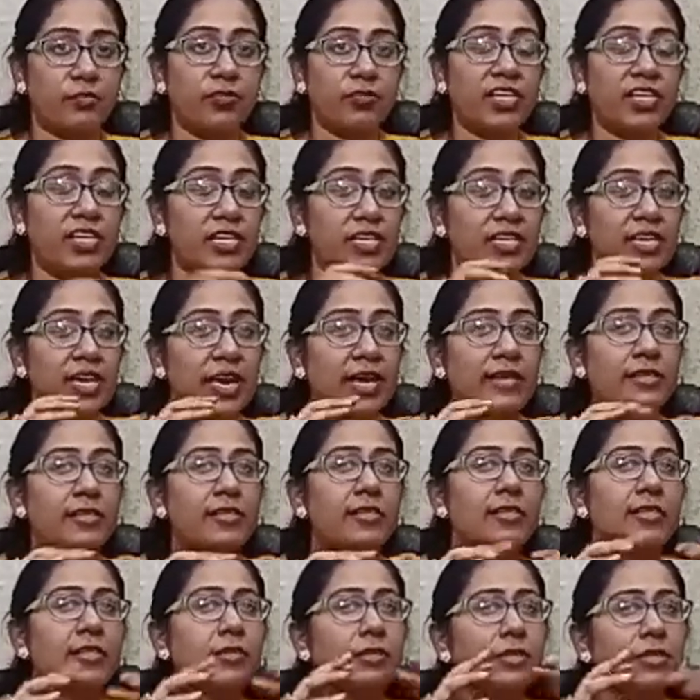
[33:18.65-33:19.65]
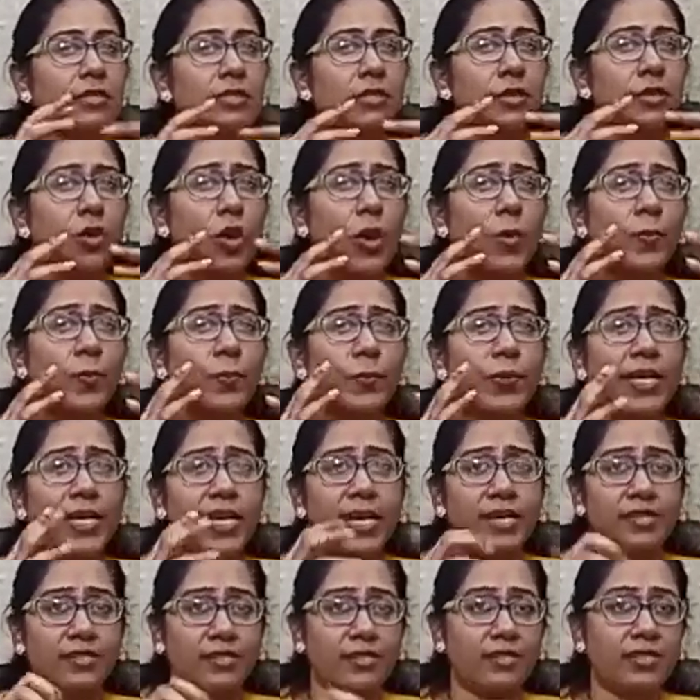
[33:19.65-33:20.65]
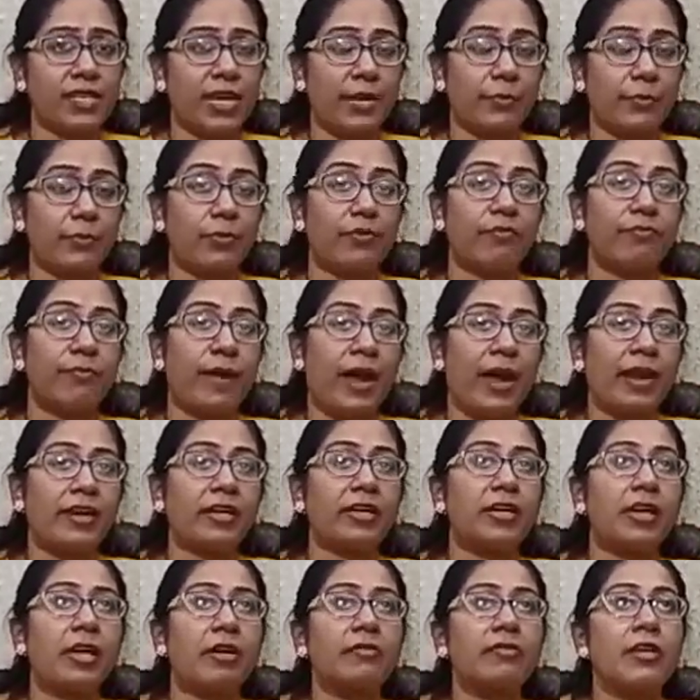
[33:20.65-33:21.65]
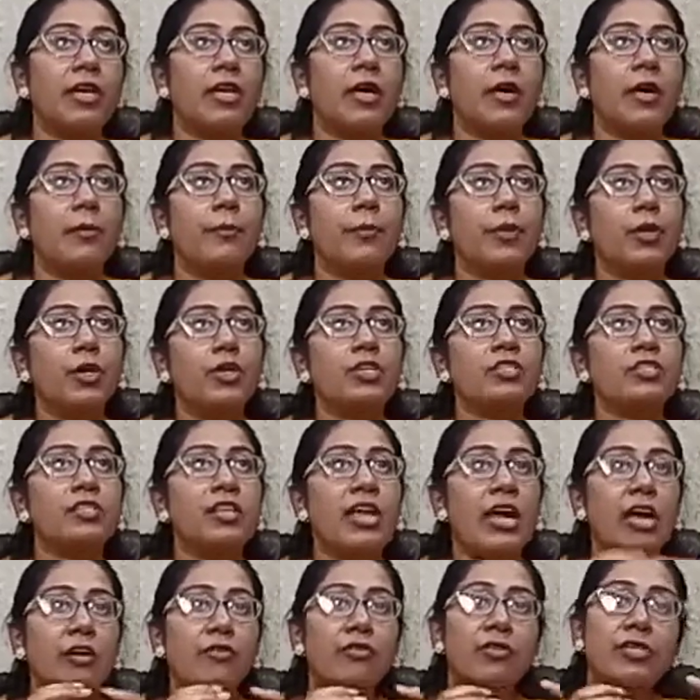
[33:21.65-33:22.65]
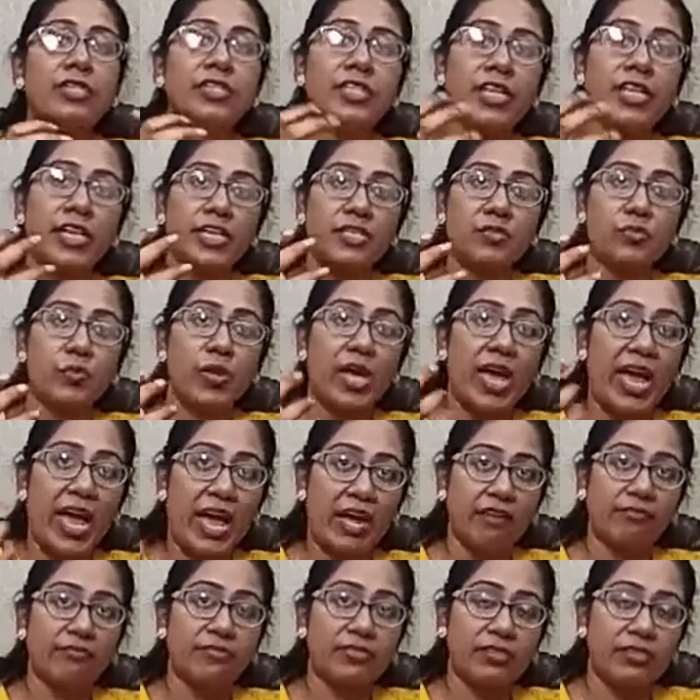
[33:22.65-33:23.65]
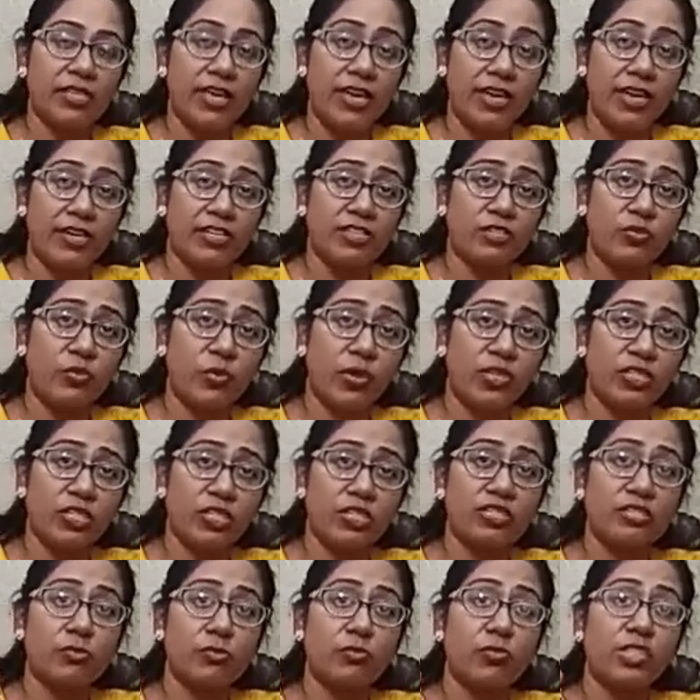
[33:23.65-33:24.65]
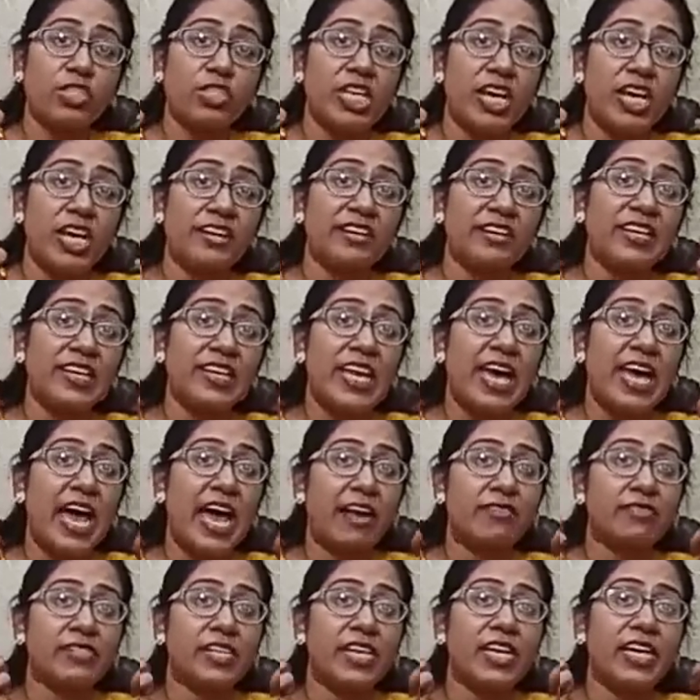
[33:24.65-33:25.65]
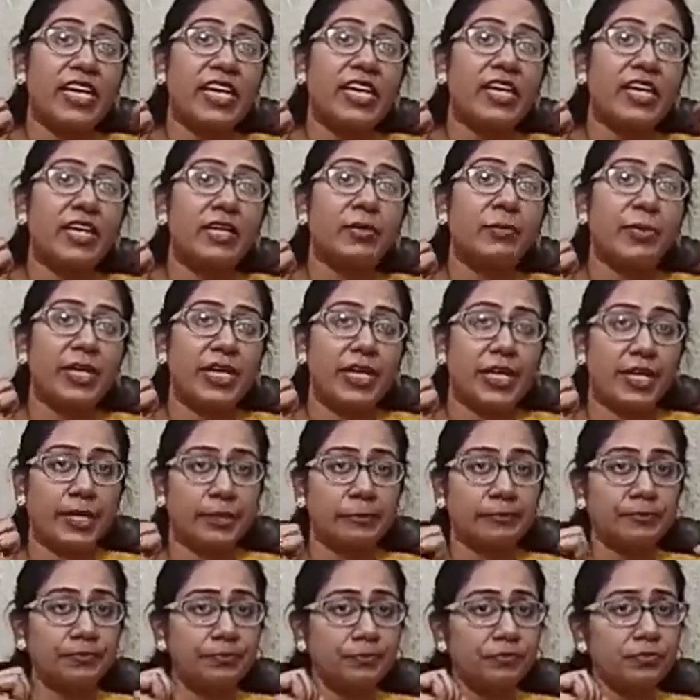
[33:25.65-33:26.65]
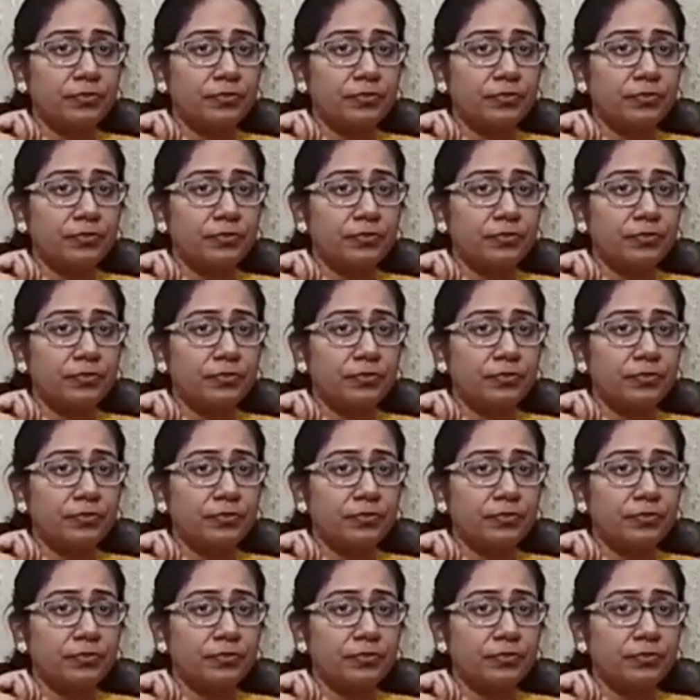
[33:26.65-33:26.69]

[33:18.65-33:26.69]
We get a complicated type of paragraph, because nowadays we have things which generally has an inner meaning.